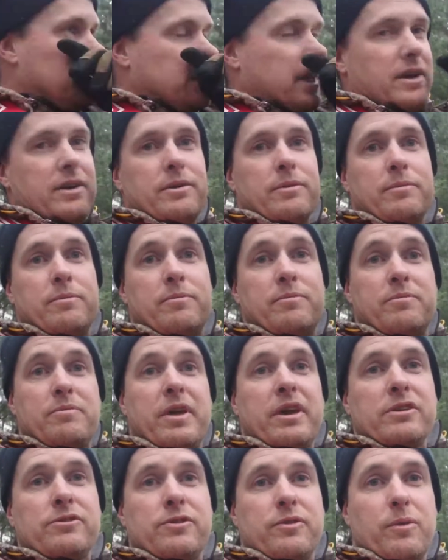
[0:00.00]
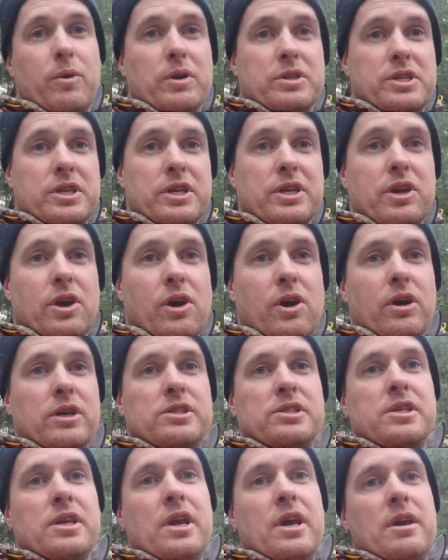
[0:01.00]
So thanks for watching,
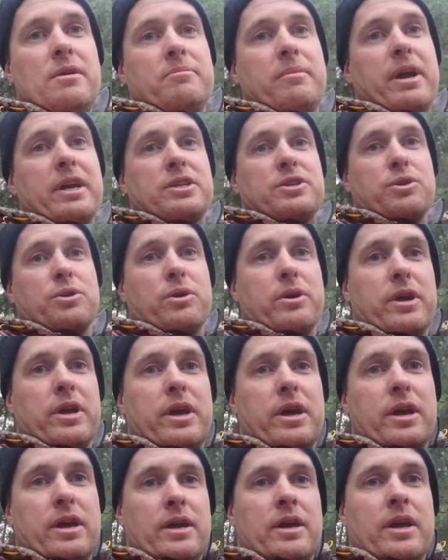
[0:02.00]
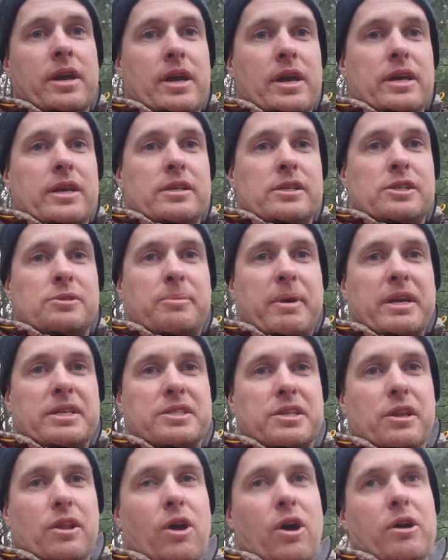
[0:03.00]
guys. Make sure to
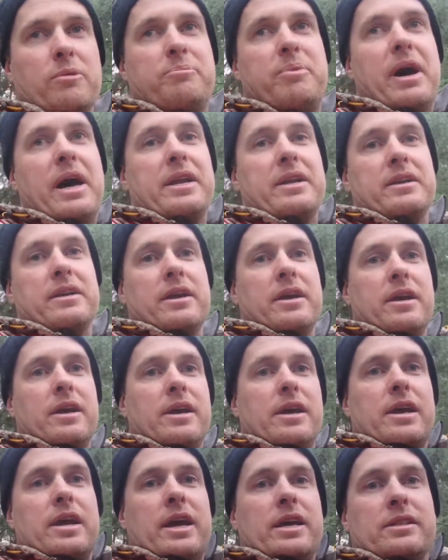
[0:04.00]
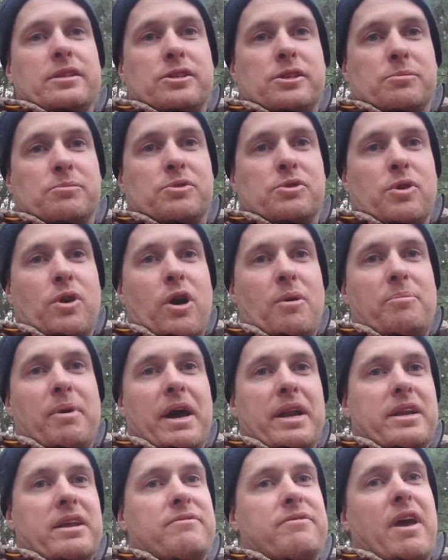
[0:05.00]
smash the like button, hit the subscribe
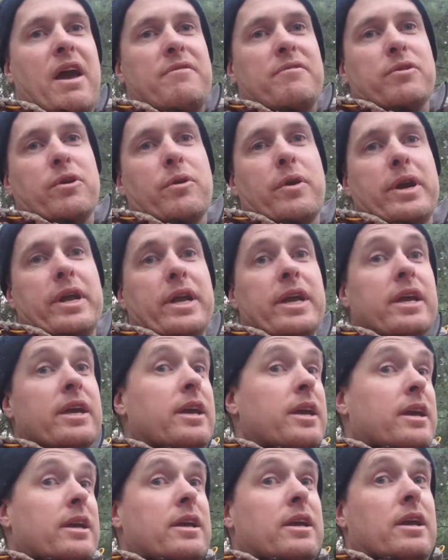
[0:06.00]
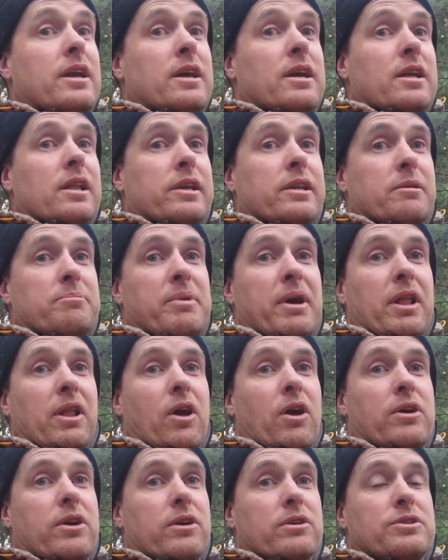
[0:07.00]
button if you haven't already, click the
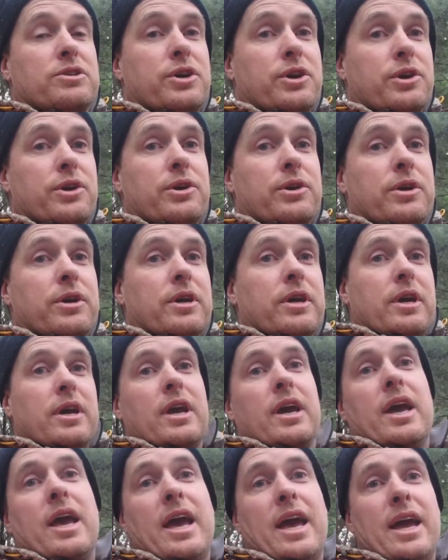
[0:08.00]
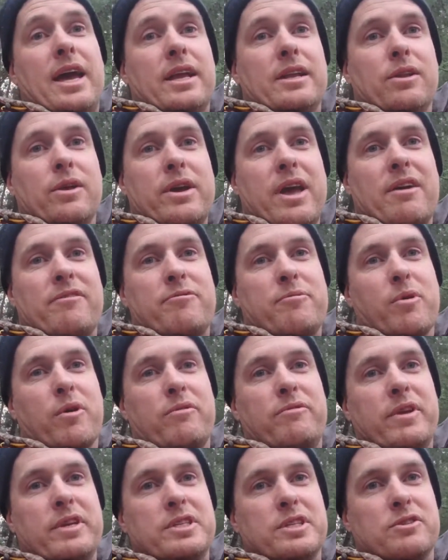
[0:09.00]
bell icon too, and look out for
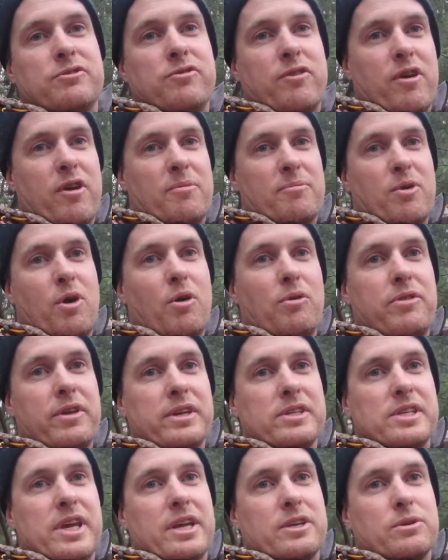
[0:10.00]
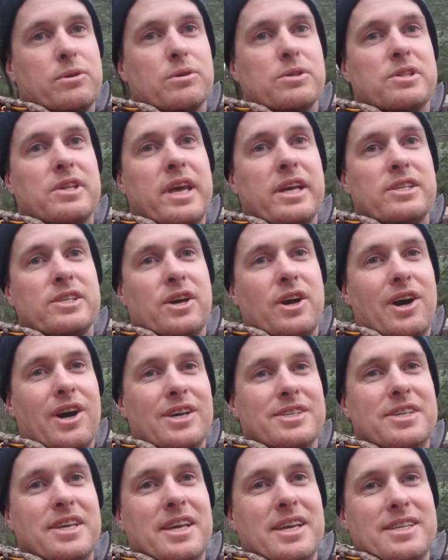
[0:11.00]
more adventures from All Things Outdoors. Thanks
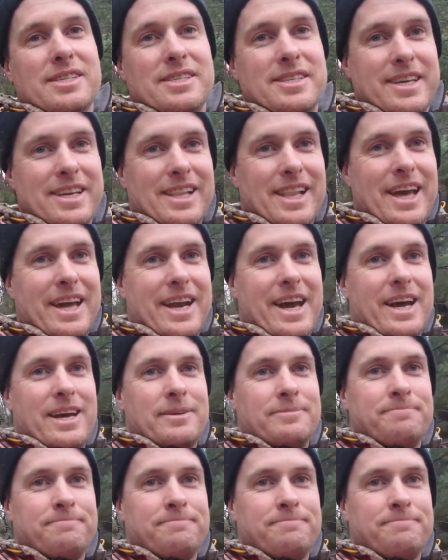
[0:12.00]
guys, see you later.